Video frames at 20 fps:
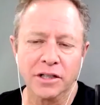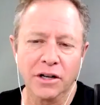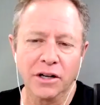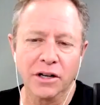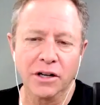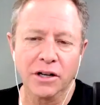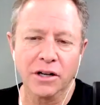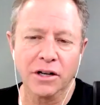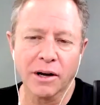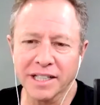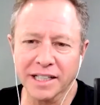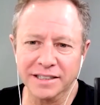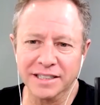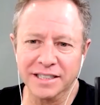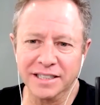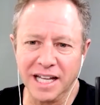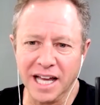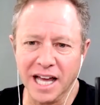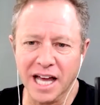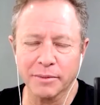so I'm going to take a
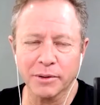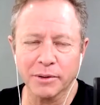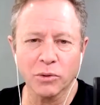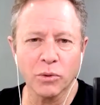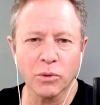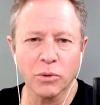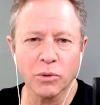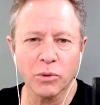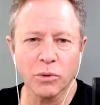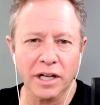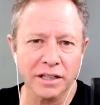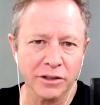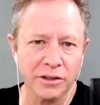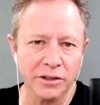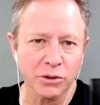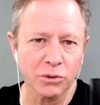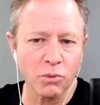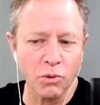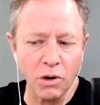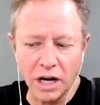stab at what I
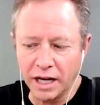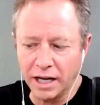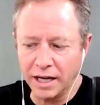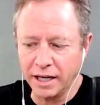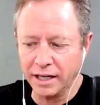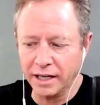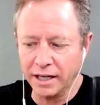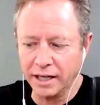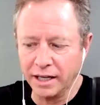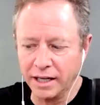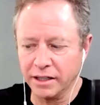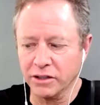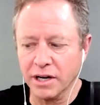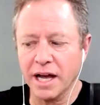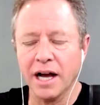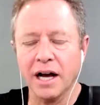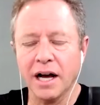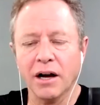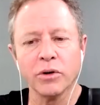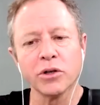think your why, your
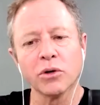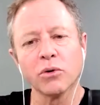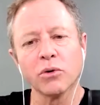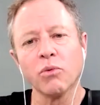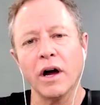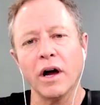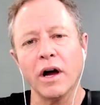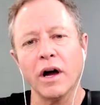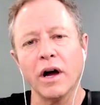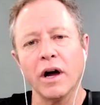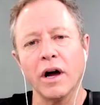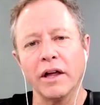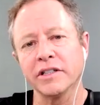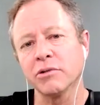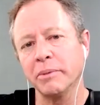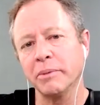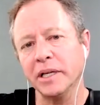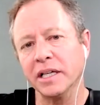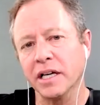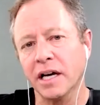how, and your what.
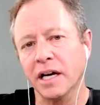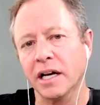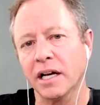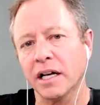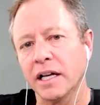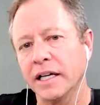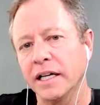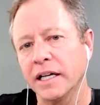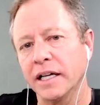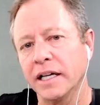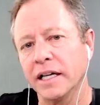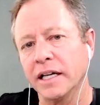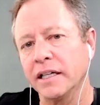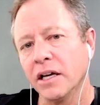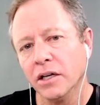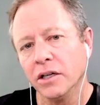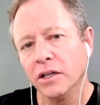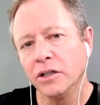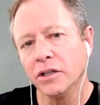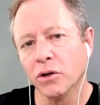This would be kind of like
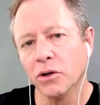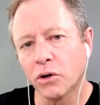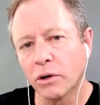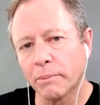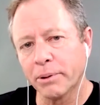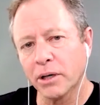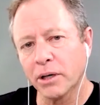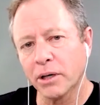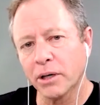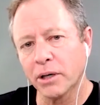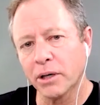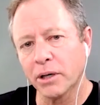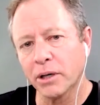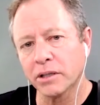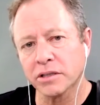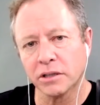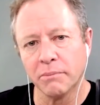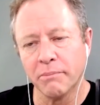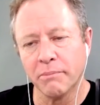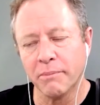your
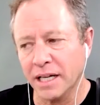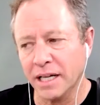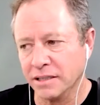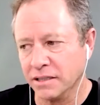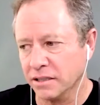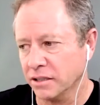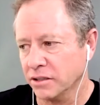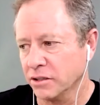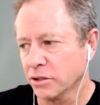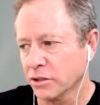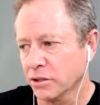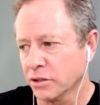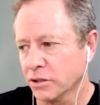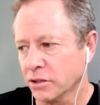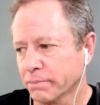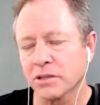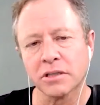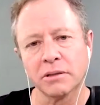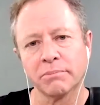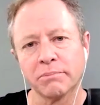personal message, your
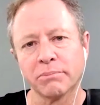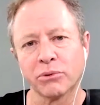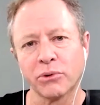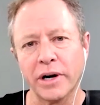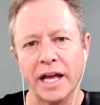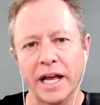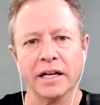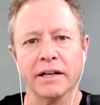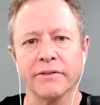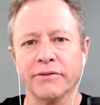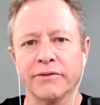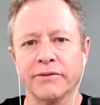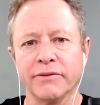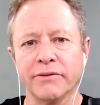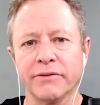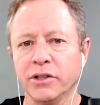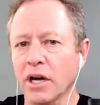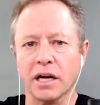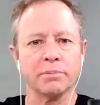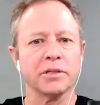personal brand. If
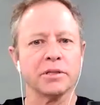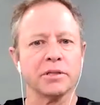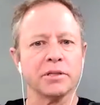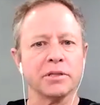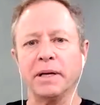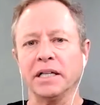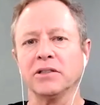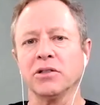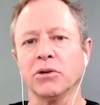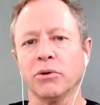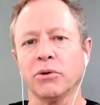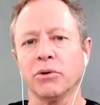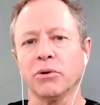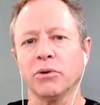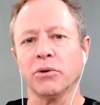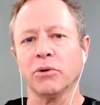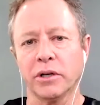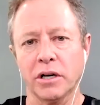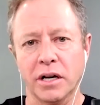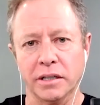you got up to speak to
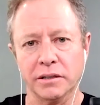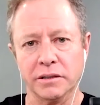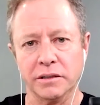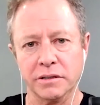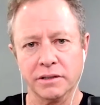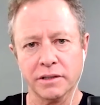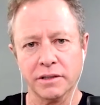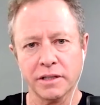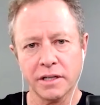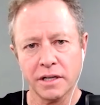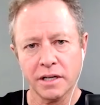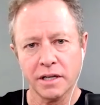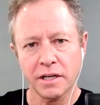an audience,